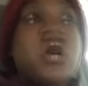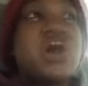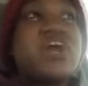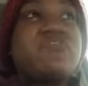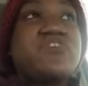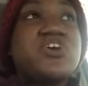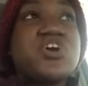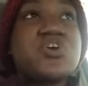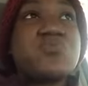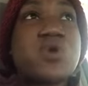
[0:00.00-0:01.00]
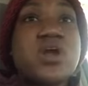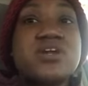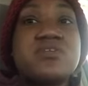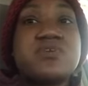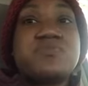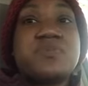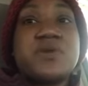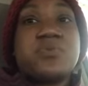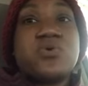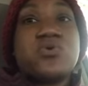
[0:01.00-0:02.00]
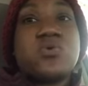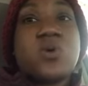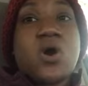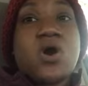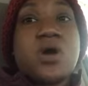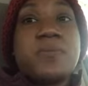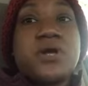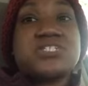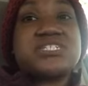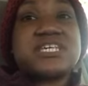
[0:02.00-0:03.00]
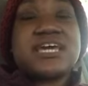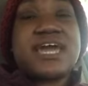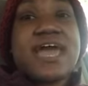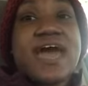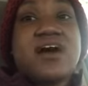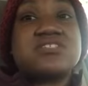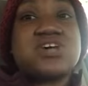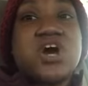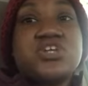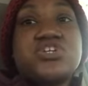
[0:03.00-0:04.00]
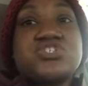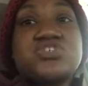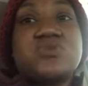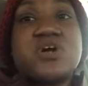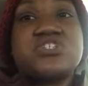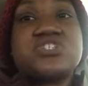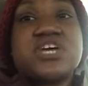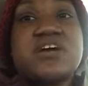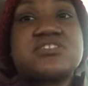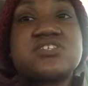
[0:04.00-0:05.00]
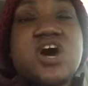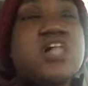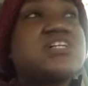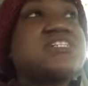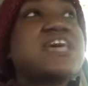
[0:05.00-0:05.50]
So if you're working with people who are purchasing a house under $200,000